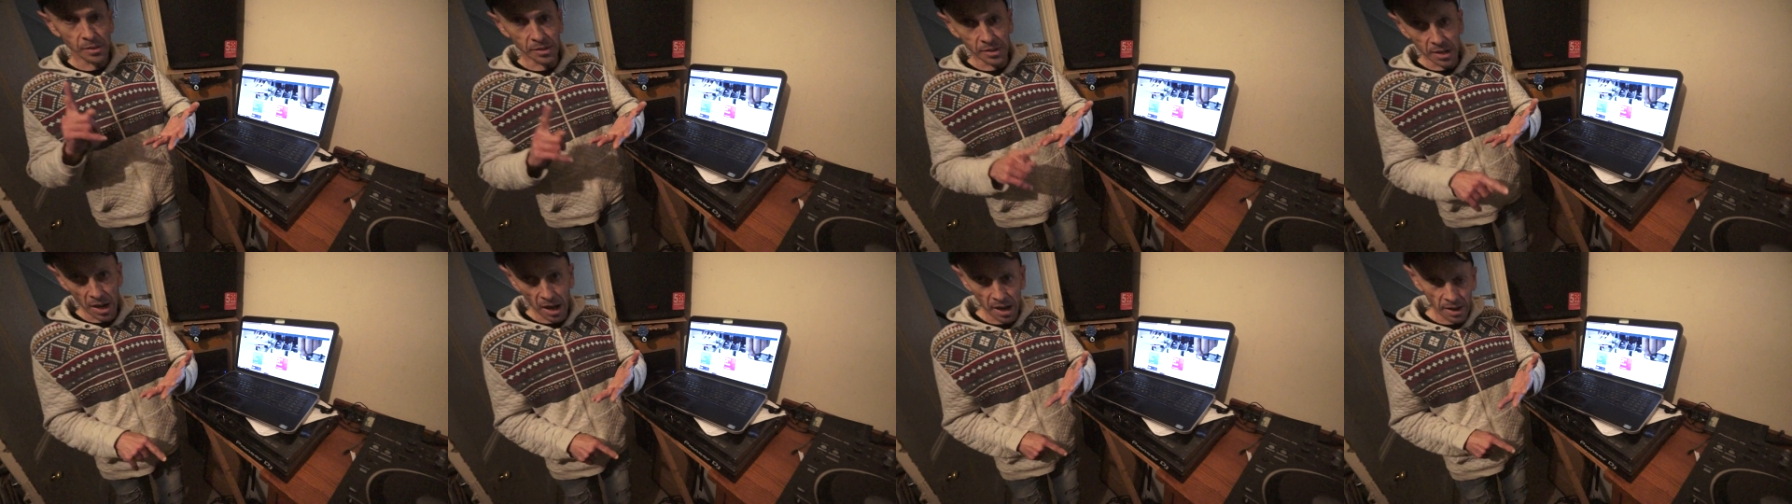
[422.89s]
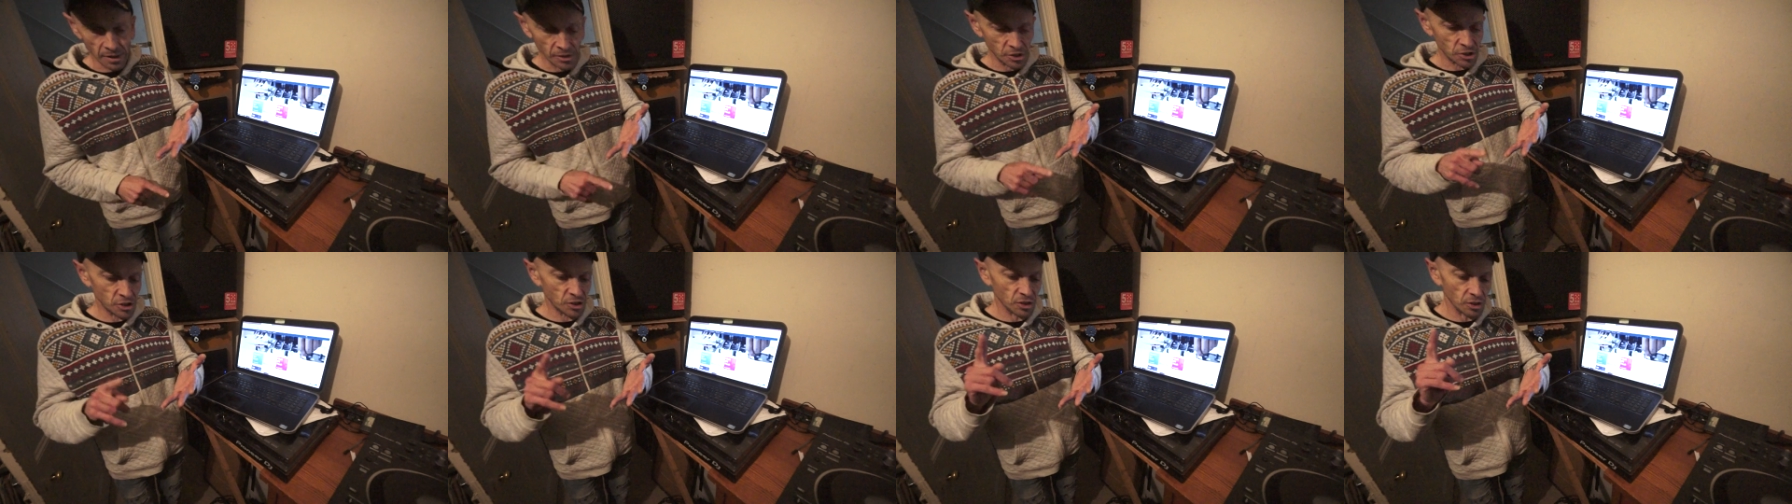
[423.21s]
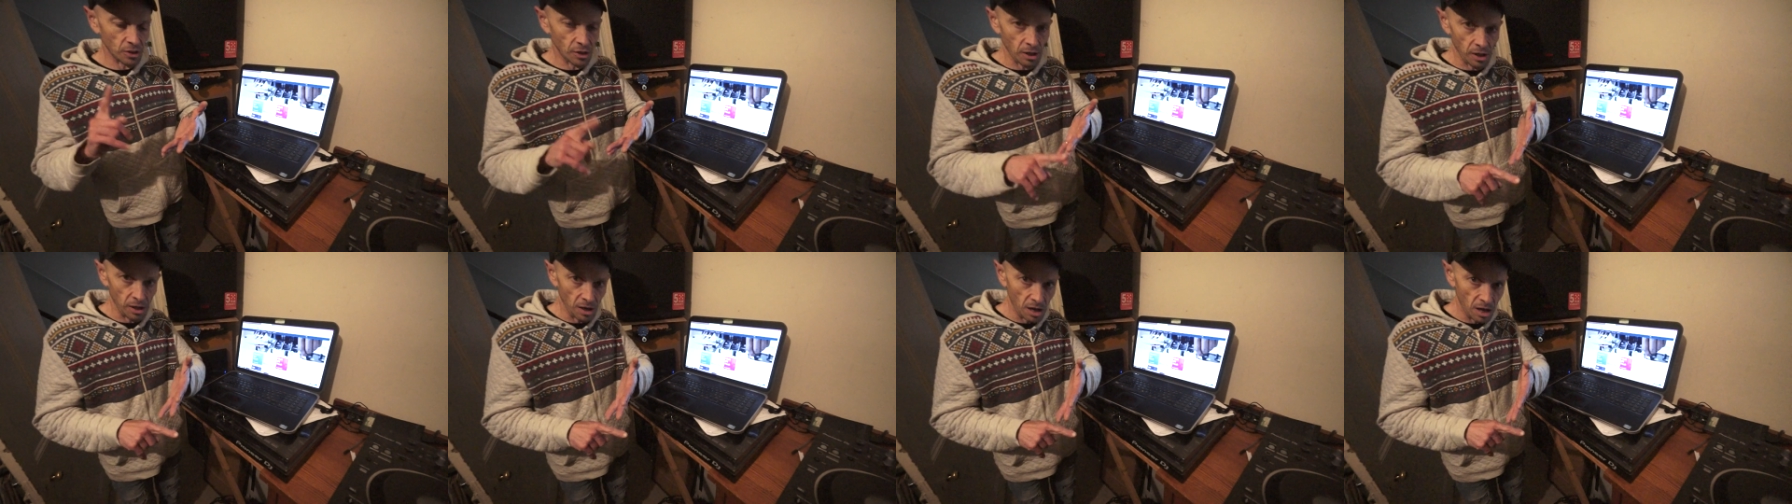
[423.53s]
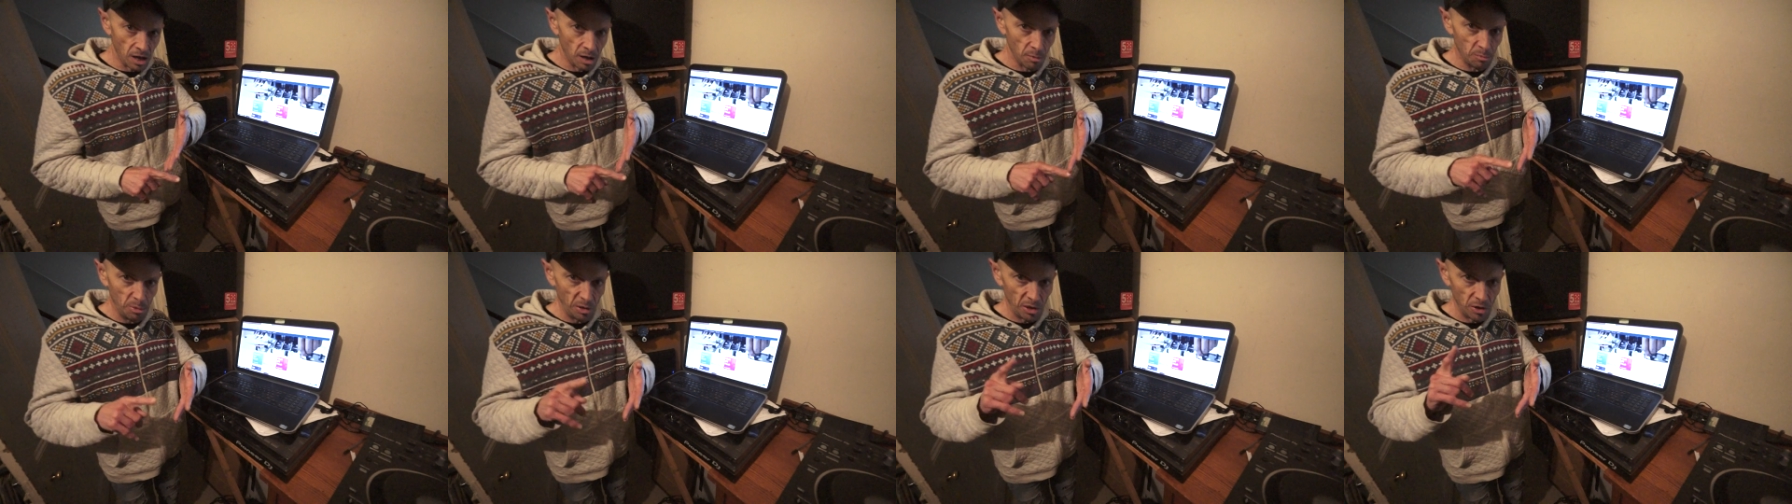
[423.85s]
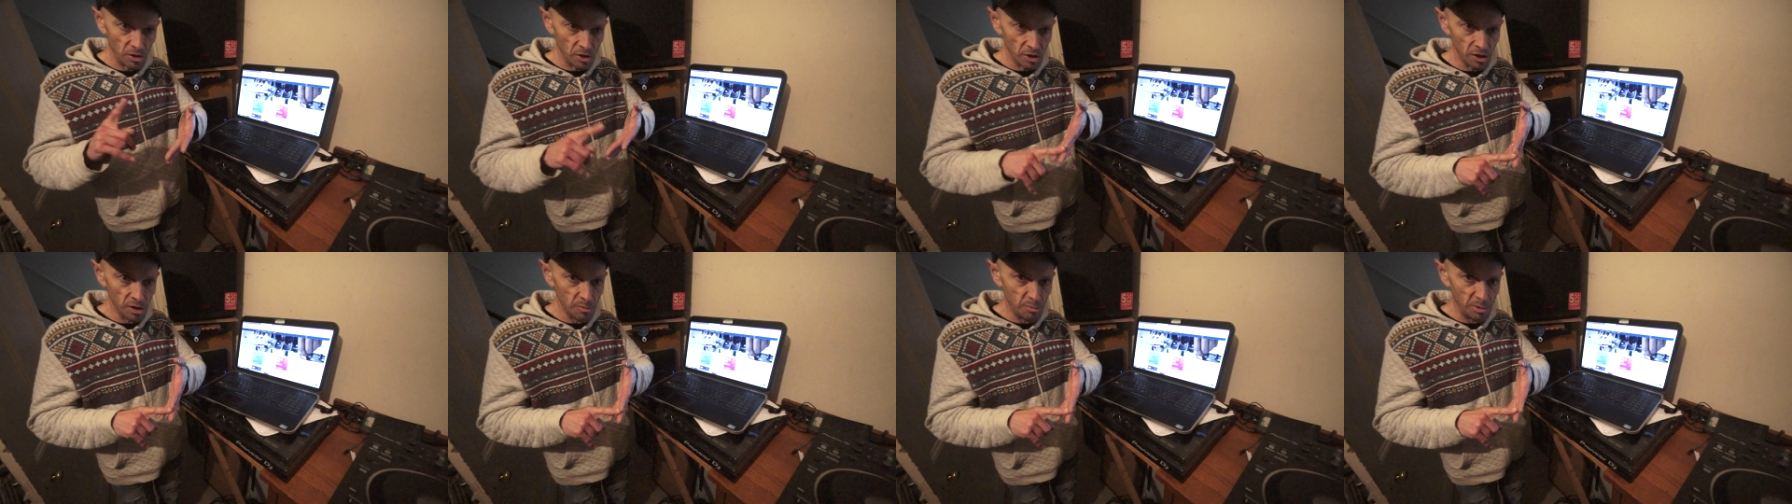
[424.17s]
dance, club,
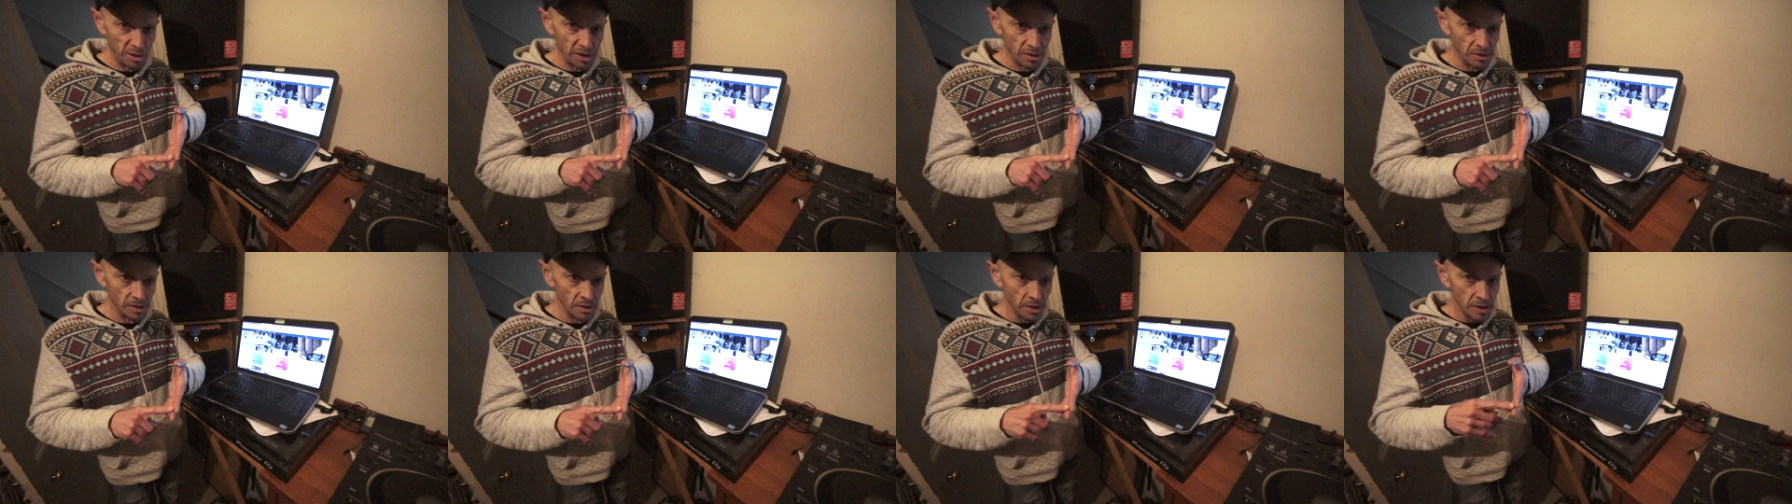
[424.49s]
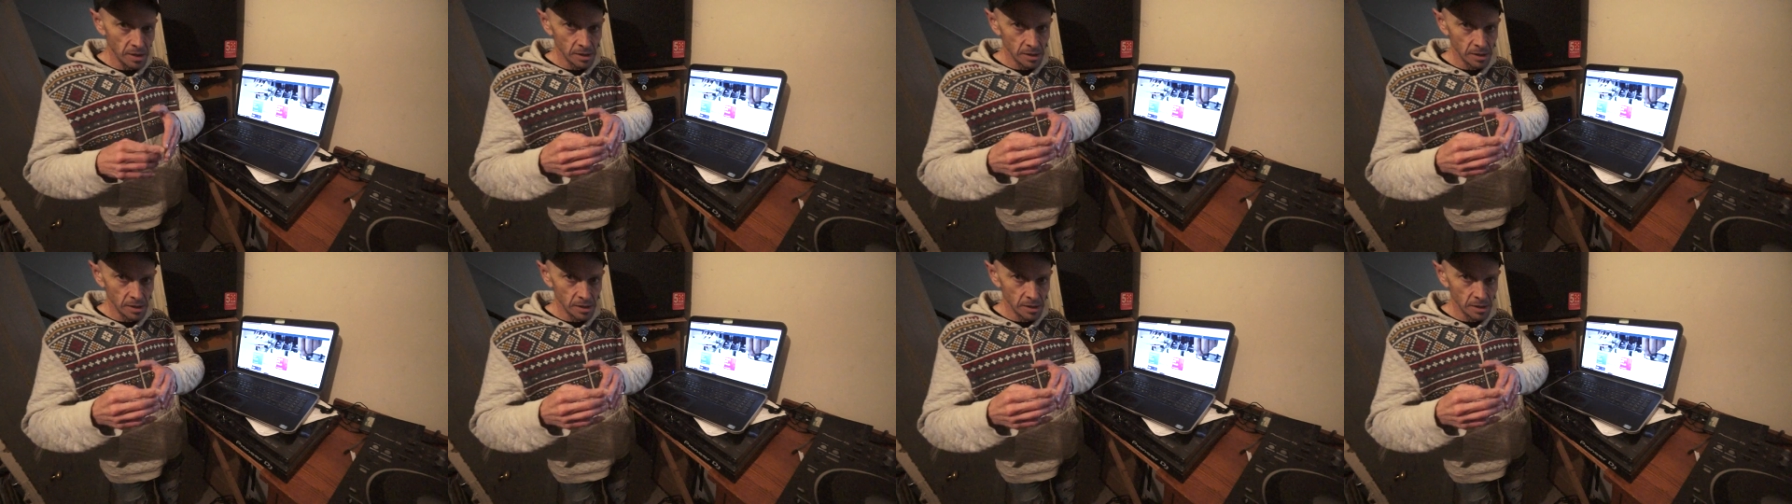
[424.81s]
urban,